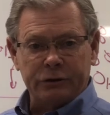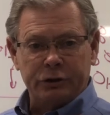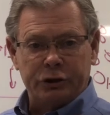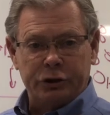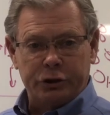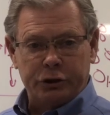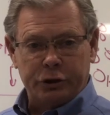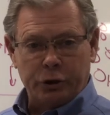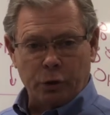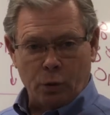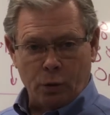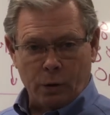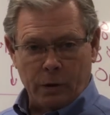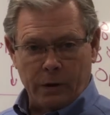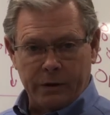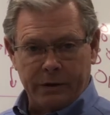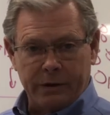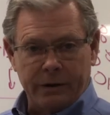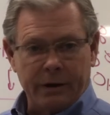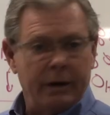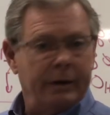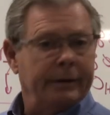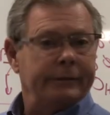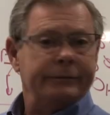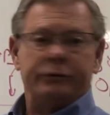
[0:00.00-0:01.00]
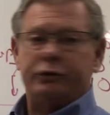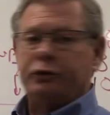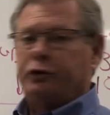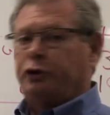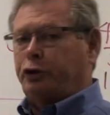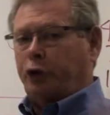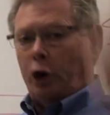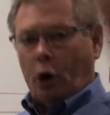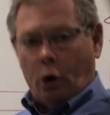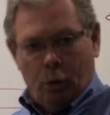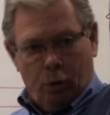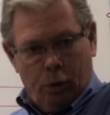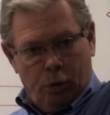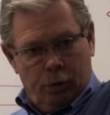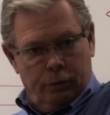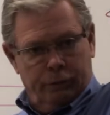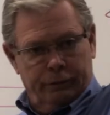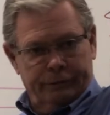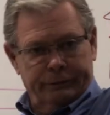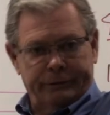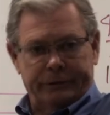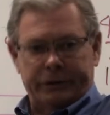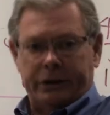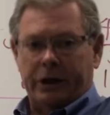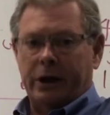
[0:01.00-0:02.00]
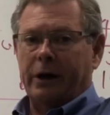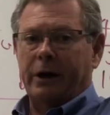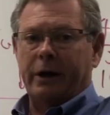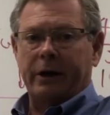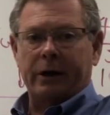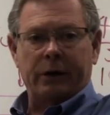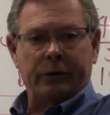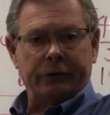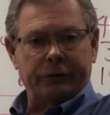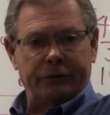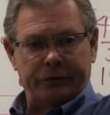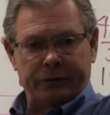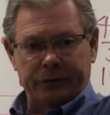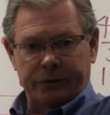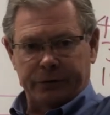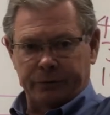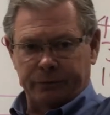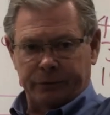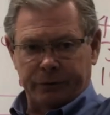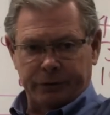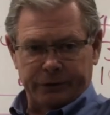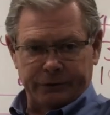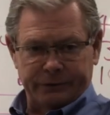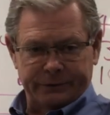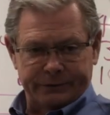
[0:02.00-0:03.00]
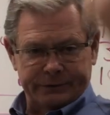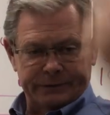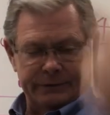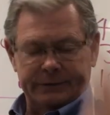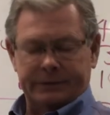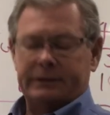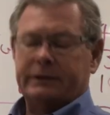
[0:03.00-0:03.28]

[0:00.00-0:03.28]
short, current goes through the roof.